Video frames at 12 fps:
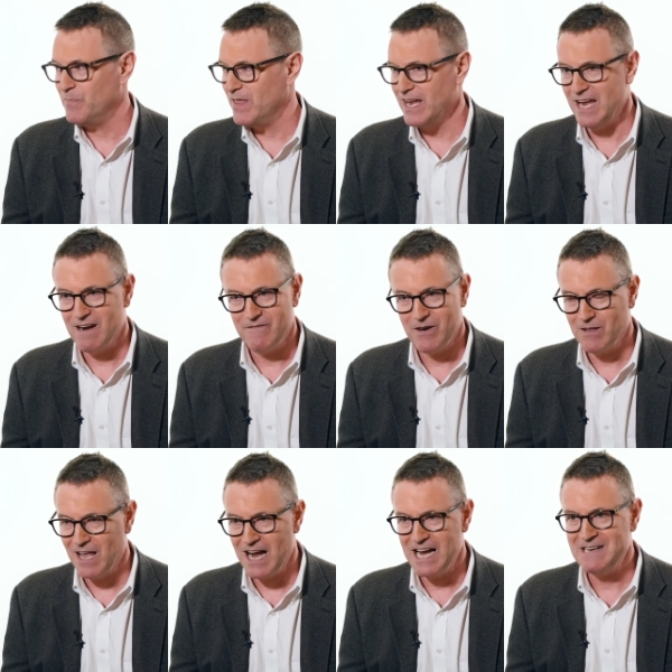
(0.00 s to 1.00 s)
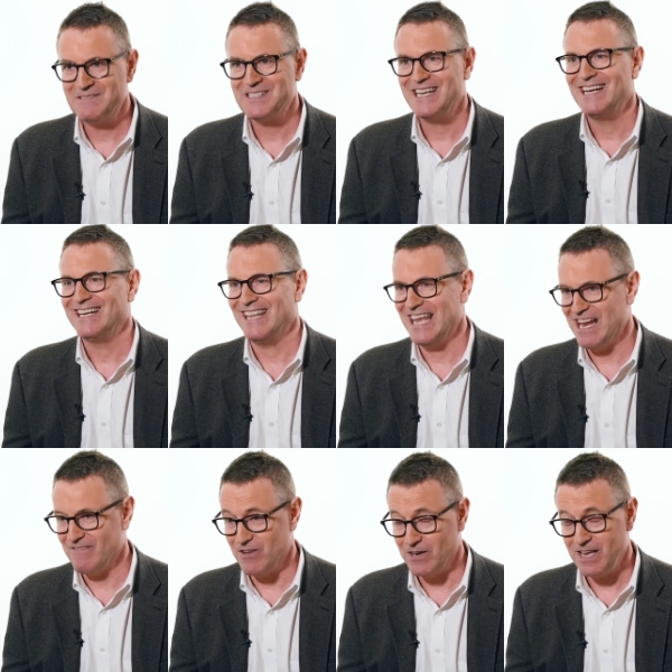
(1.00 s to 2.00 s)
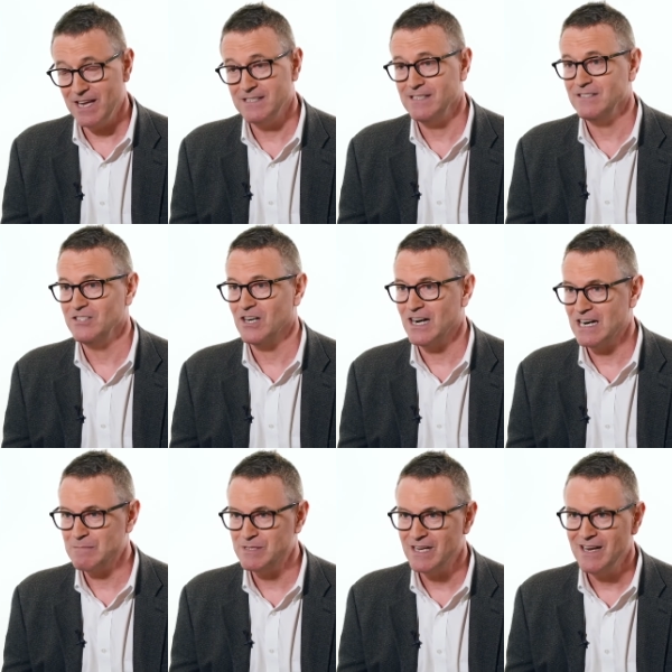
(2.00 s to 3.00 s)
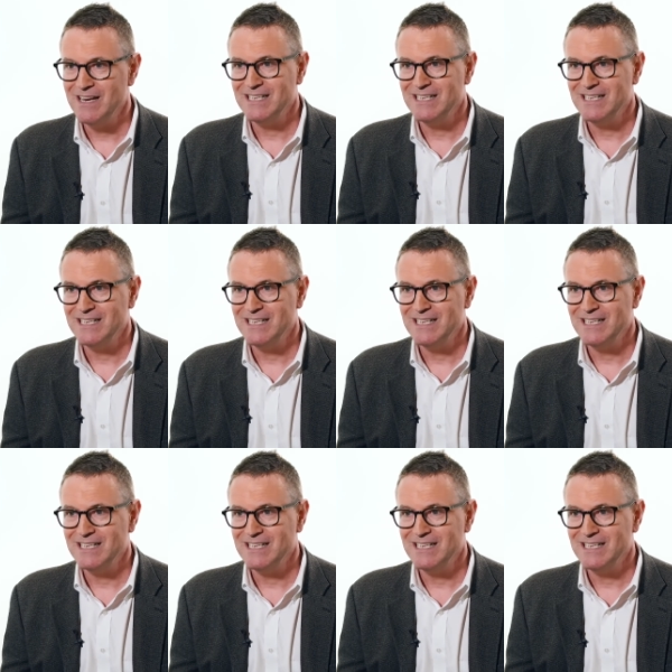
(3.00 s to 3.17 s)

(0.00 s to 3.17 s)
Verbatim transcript: They have their lives, they have their kids and jobs.